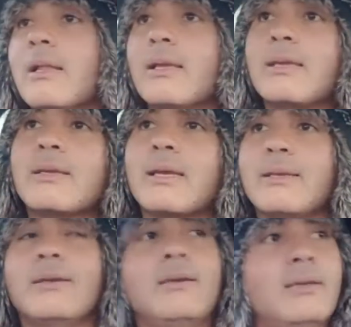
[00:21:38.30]
like, and
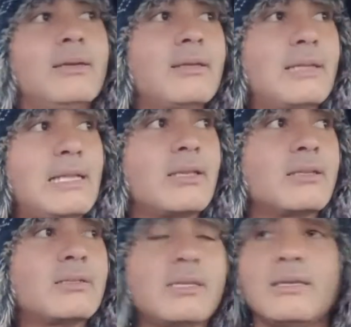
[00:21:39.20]
you can
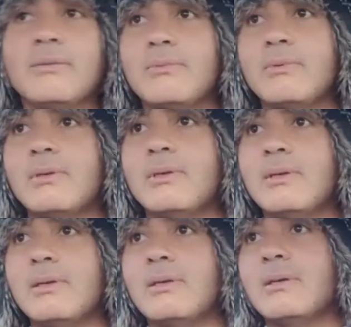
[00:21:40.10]
see.
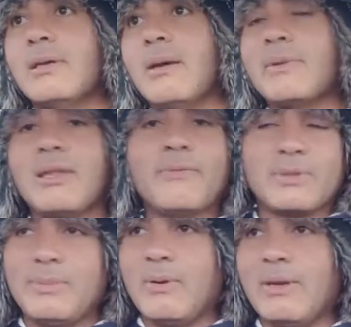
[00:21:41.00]
I would love to
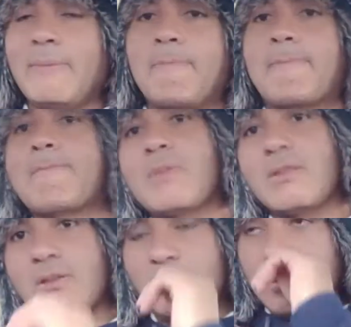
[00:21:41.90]
be able
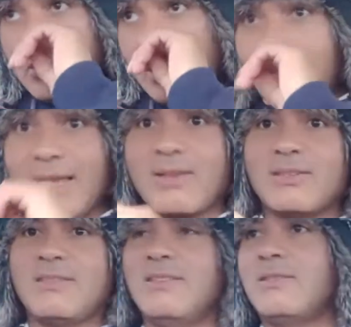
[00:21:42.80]
to do that,
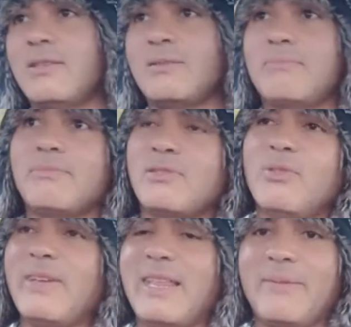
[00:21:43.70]
because it's
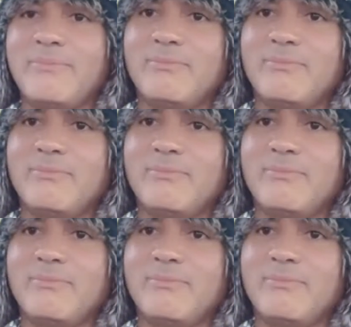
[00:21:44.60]
not really